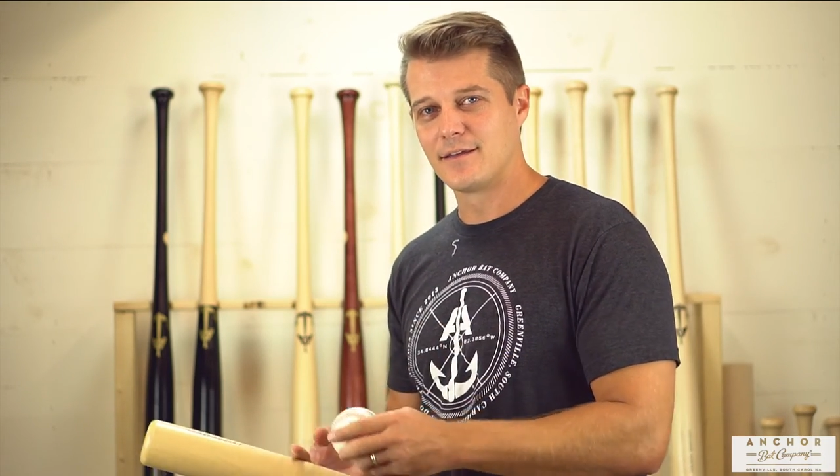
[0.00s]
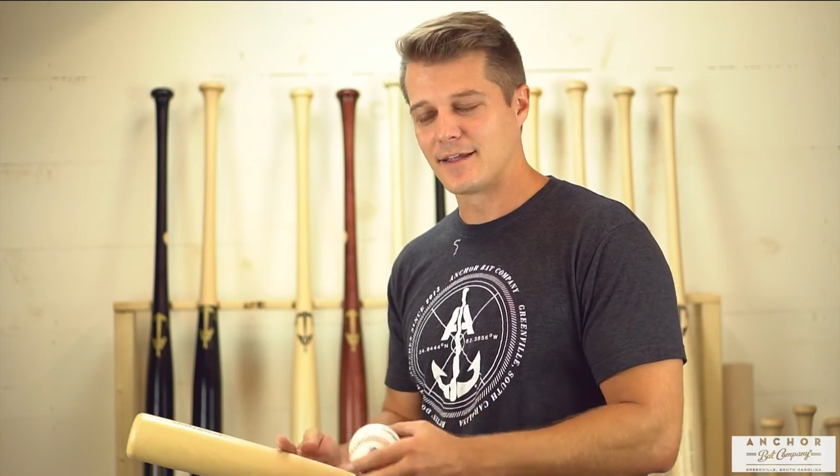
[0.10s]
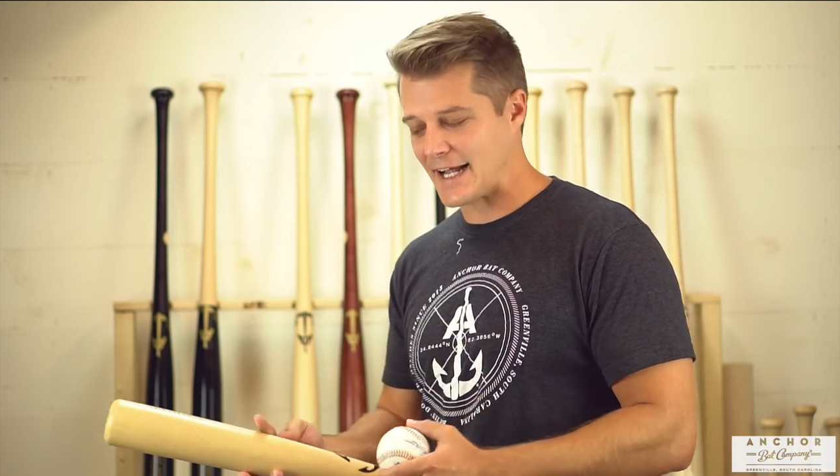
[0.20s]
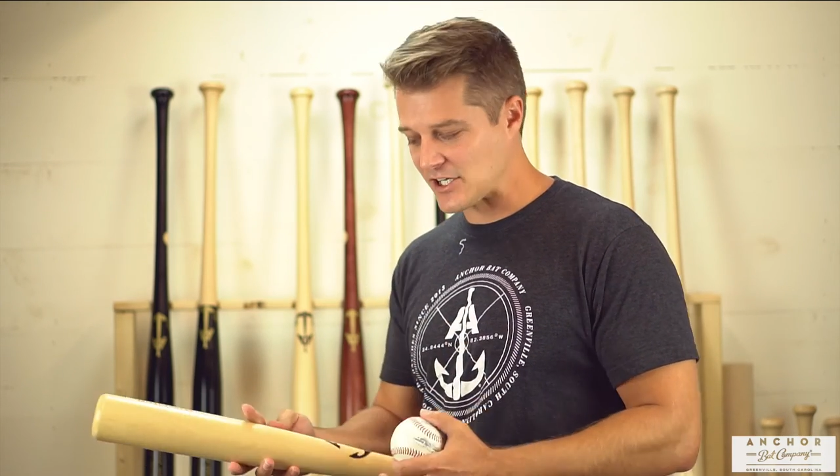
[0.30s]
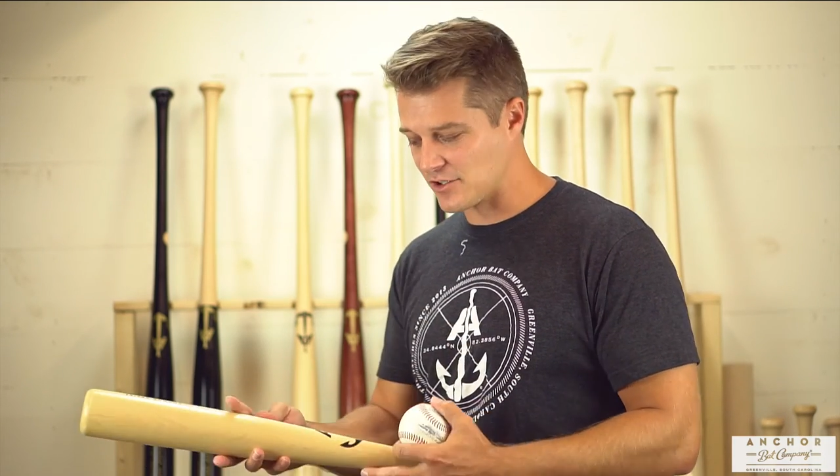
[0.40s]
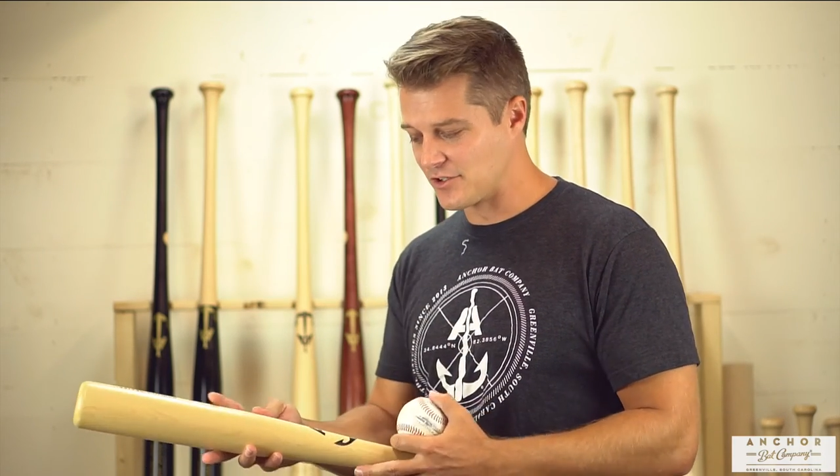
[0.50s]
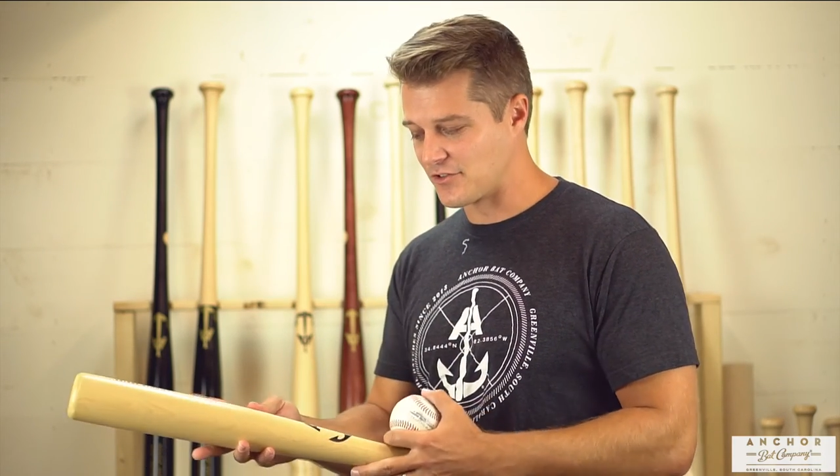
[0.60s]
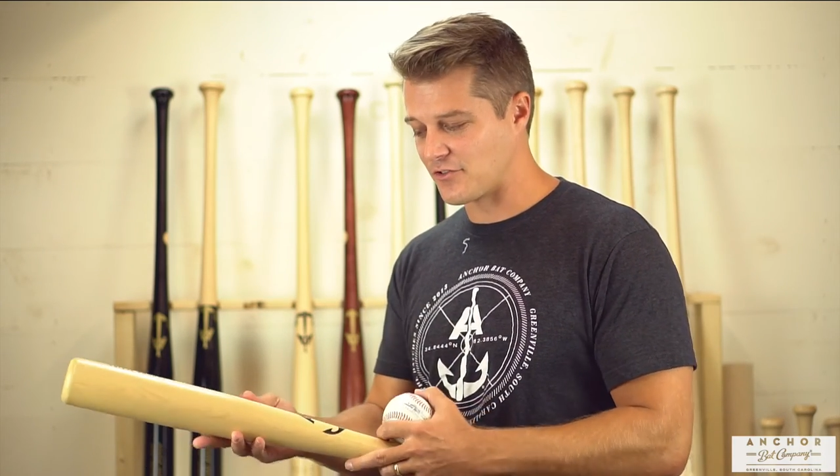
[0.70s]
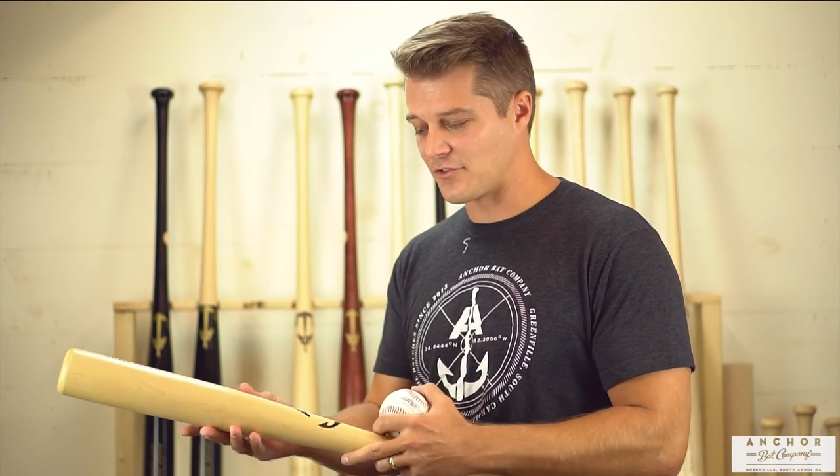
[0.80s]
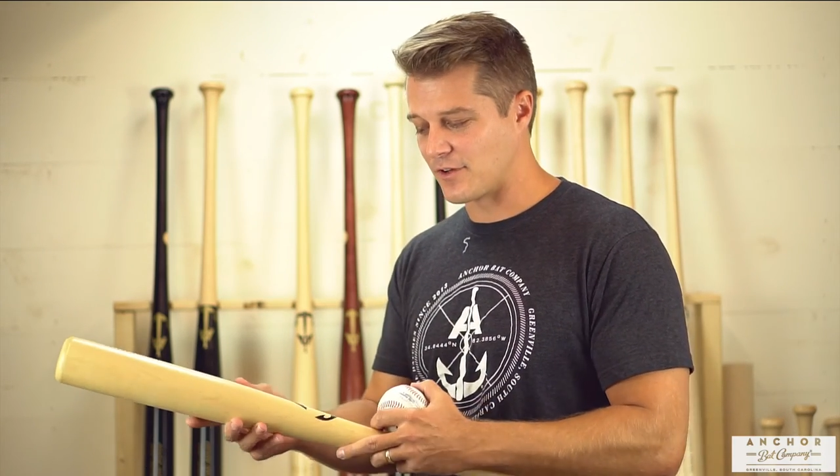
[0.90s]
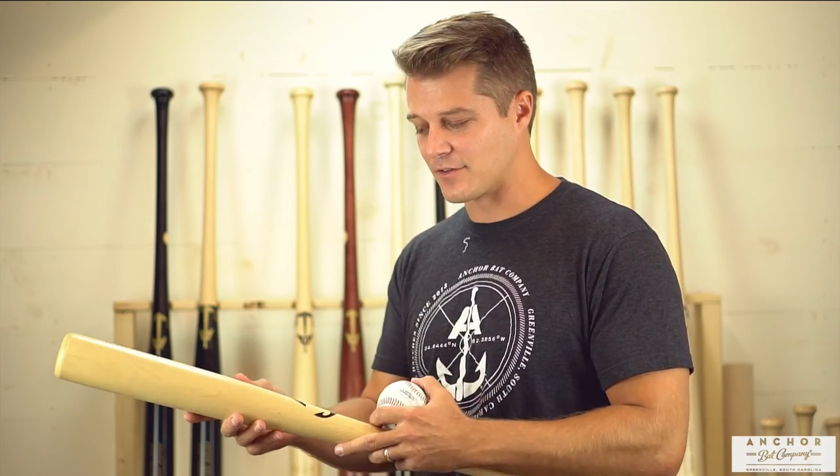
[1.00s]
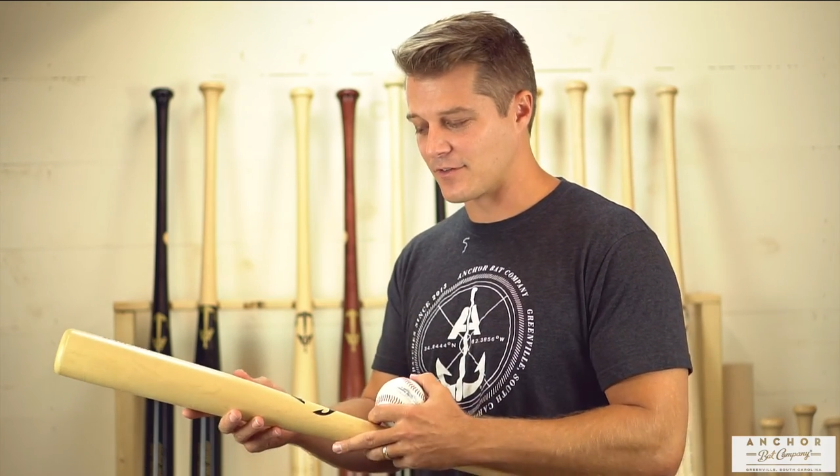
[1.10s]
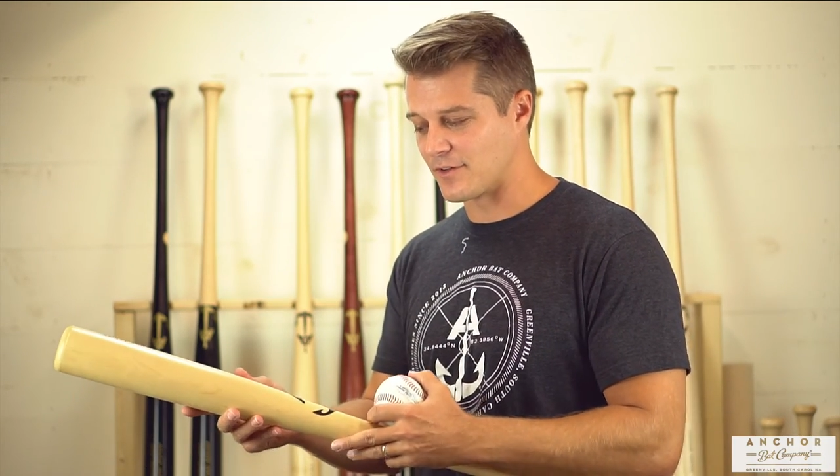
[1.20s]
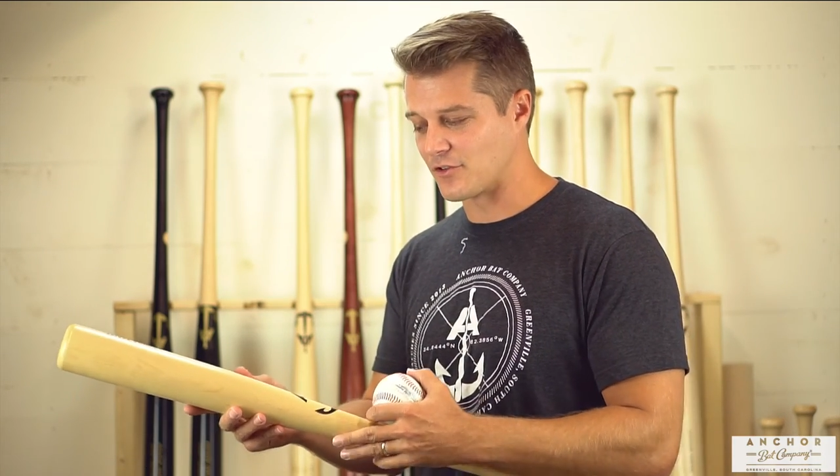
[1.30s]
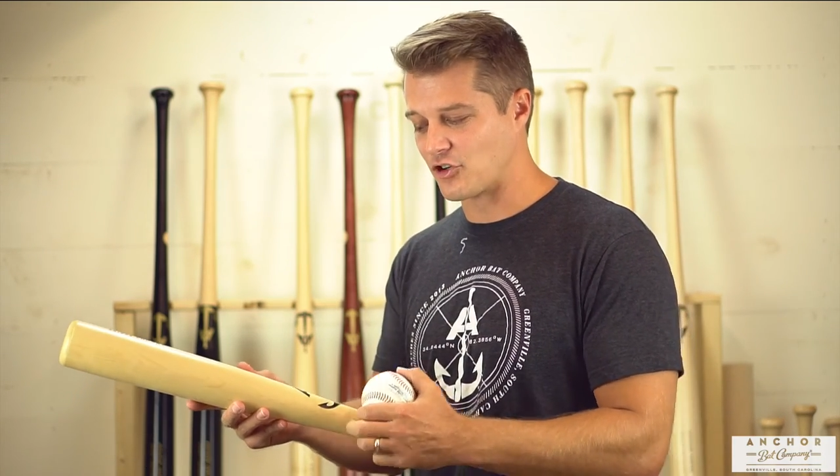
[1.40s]
It actually is a,
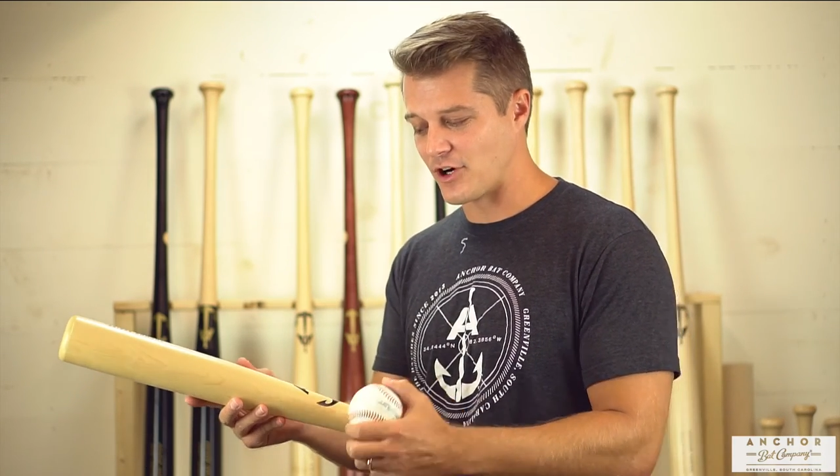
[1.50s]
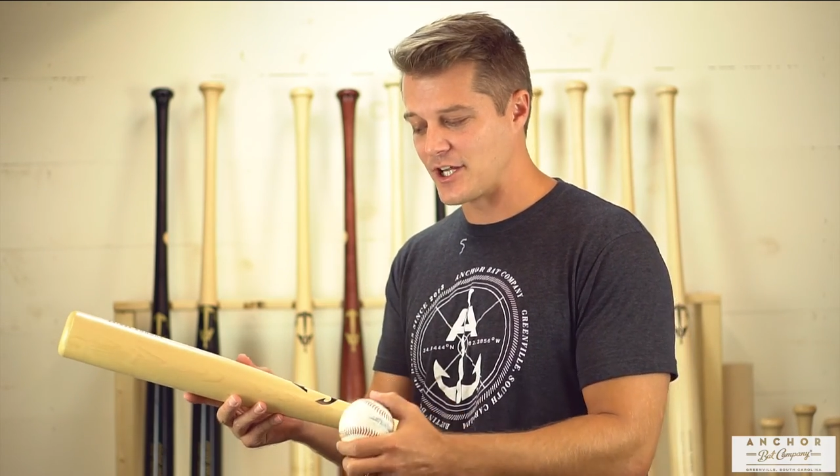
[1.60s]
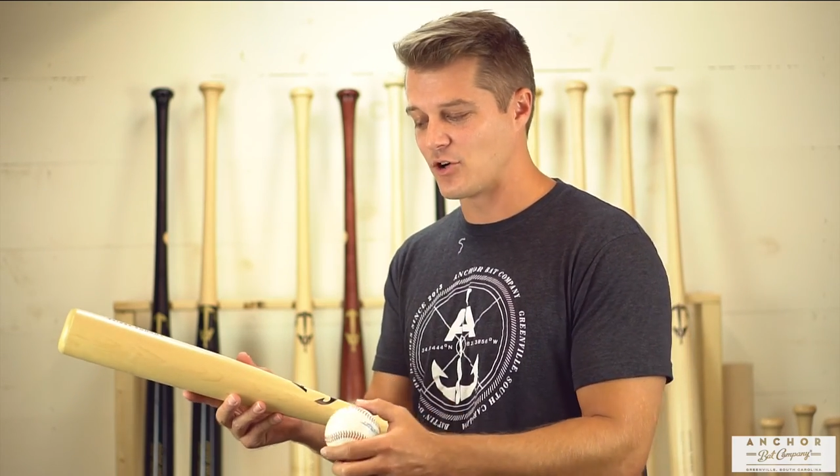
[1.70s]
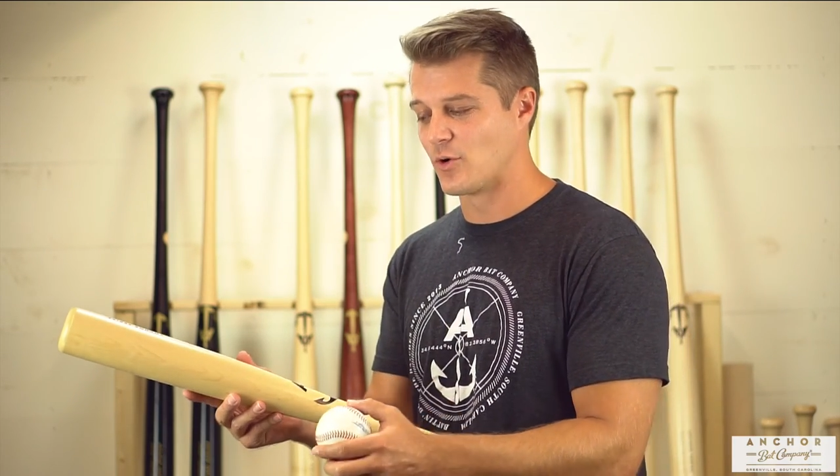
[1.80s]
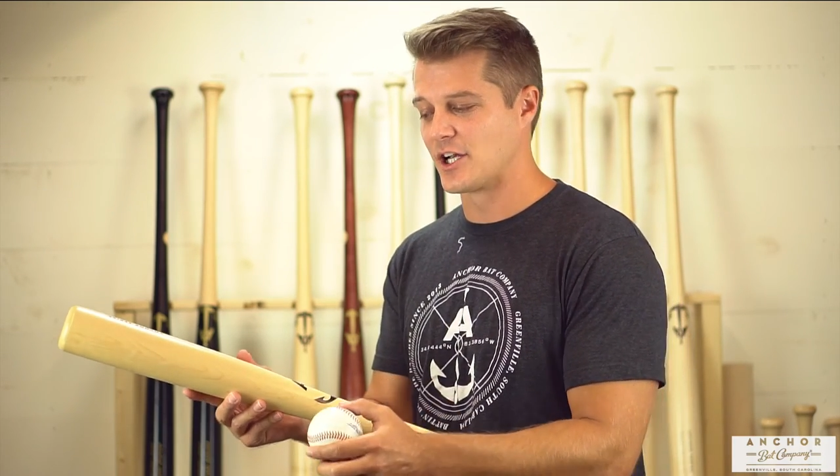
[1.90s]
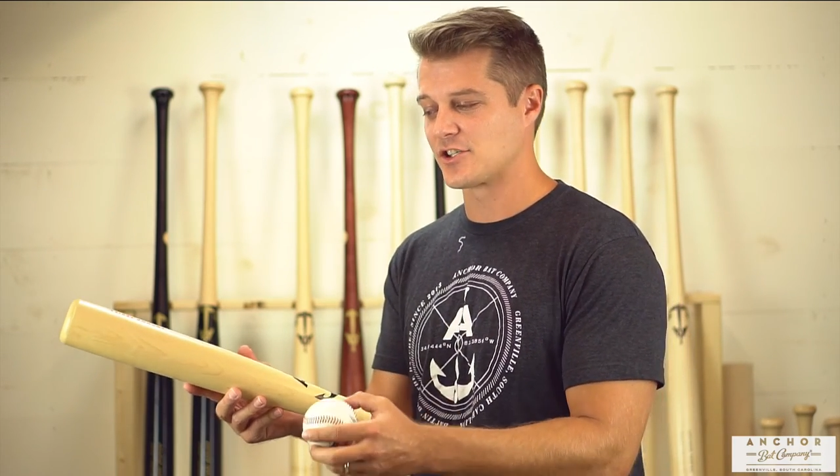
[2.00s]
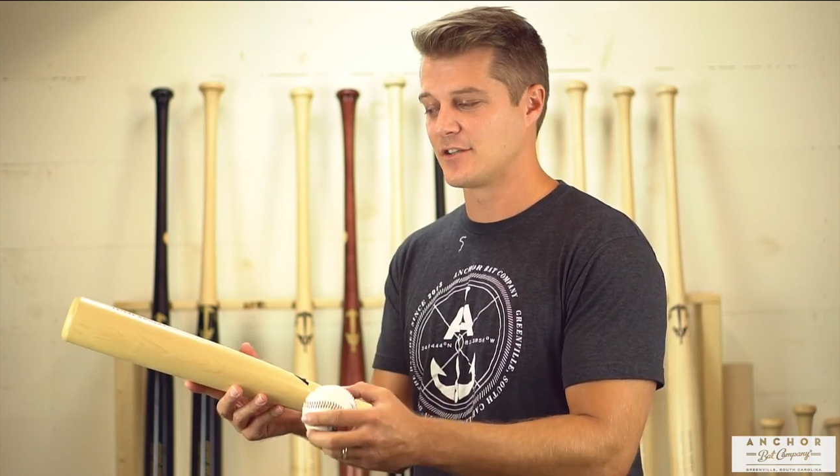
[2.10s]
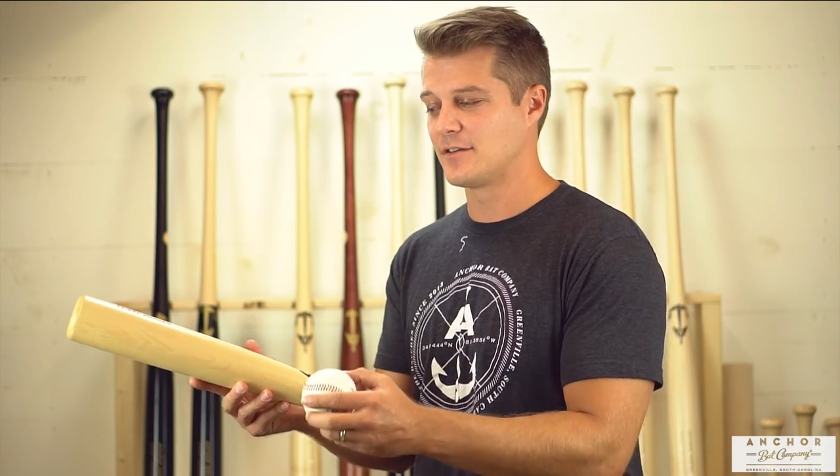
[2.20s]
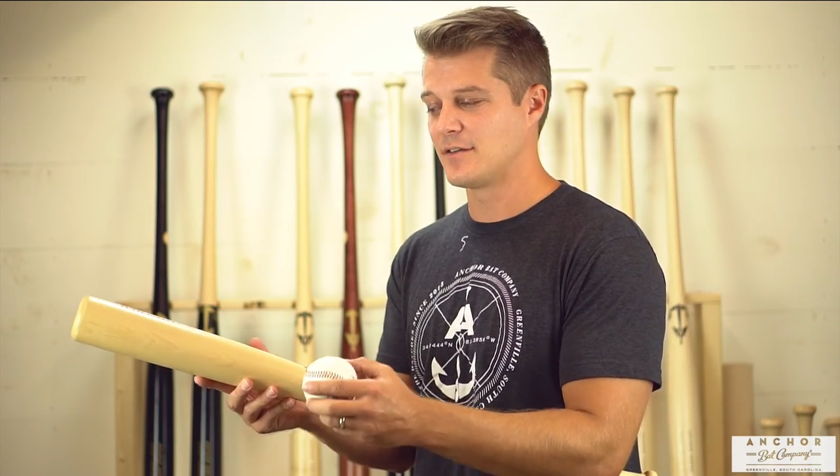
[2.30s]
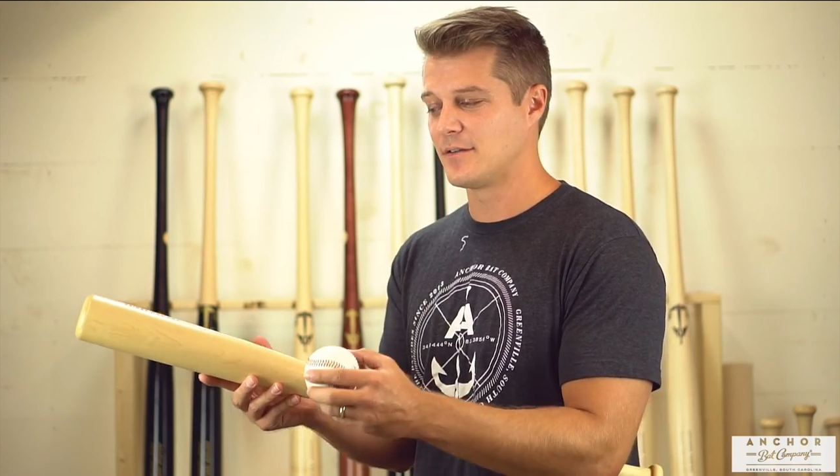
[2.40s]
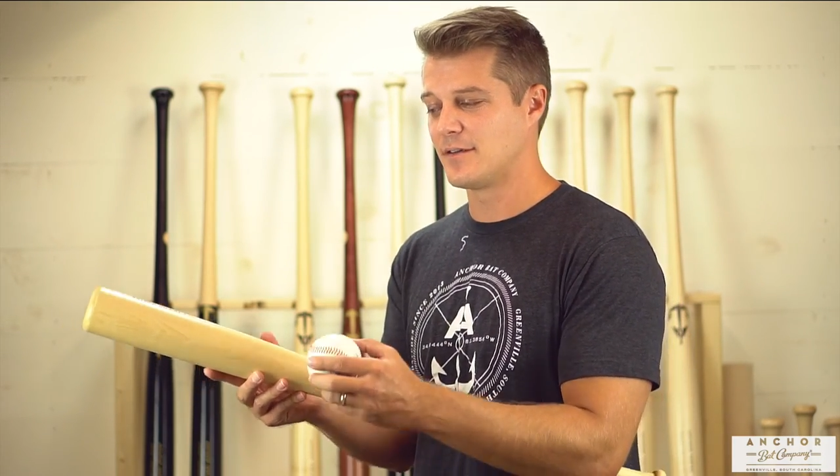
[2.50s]
is, is a great question